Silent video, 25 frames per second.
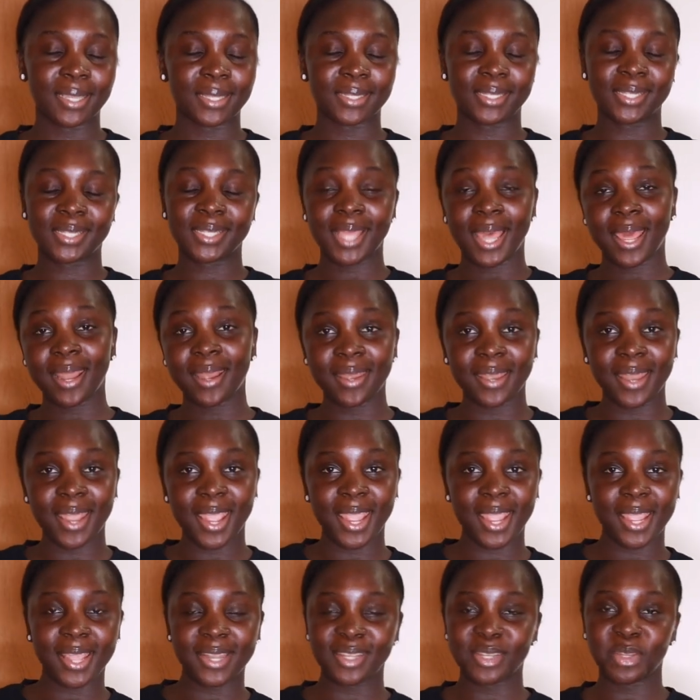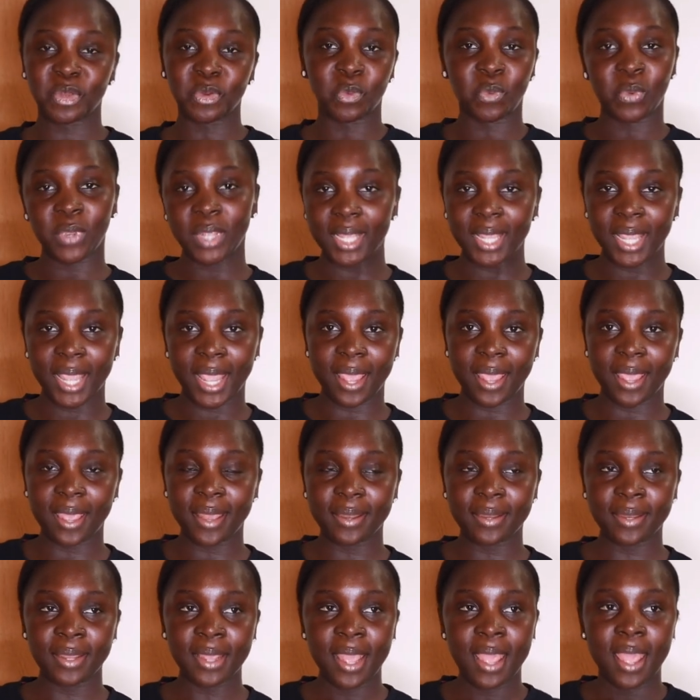saturday it's the
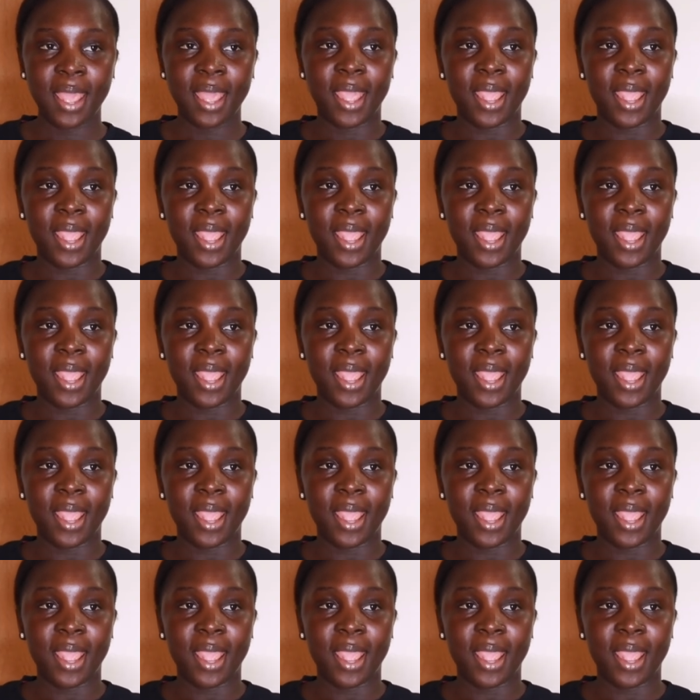weekend